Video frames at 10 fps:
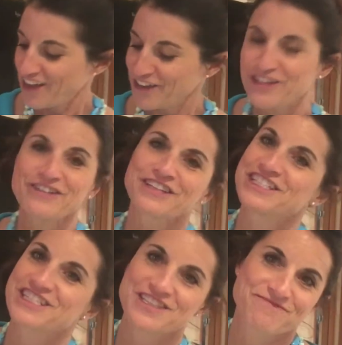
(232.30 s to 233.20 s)
You can
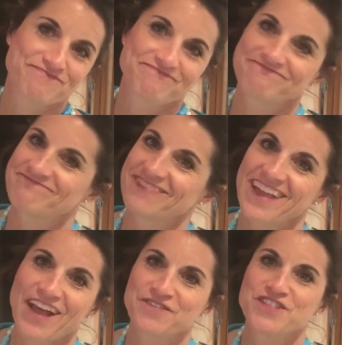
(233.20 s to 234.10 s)
just
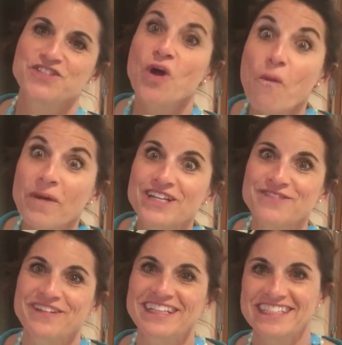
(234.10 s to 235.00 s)
have so much
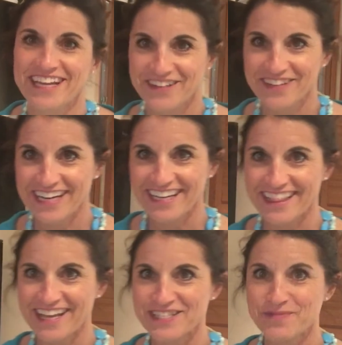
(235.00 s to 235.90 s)
fun decorating
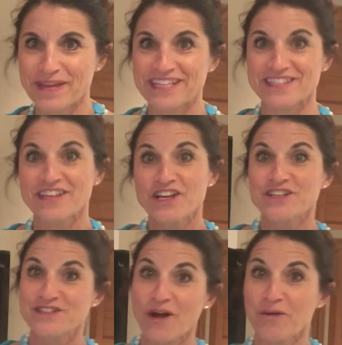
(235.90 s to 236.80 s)
that space.
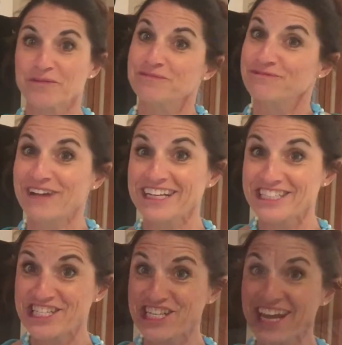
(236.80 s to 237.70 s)
So why don't
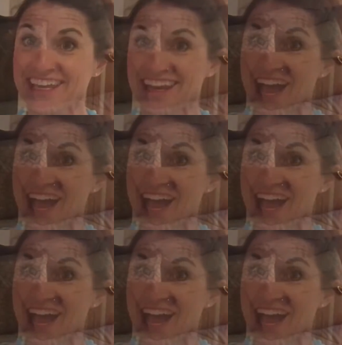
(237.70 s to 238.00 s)
you check it out?